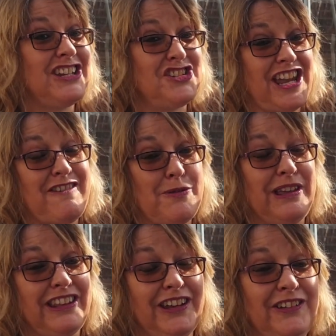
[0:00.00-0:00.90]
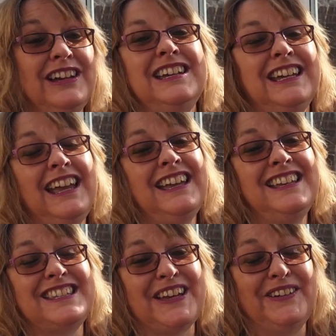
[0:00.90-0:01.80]
and share it with you.
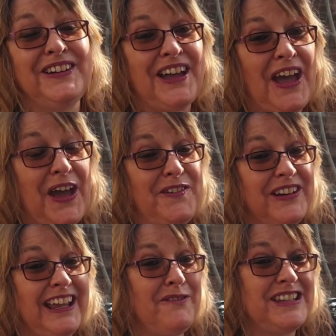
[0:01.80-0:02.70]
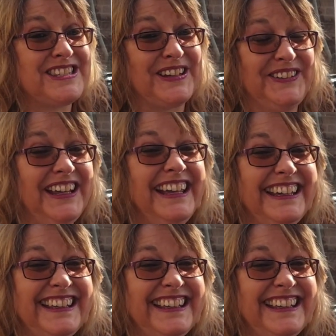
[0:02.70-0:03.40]
So hopefully it'll be soon.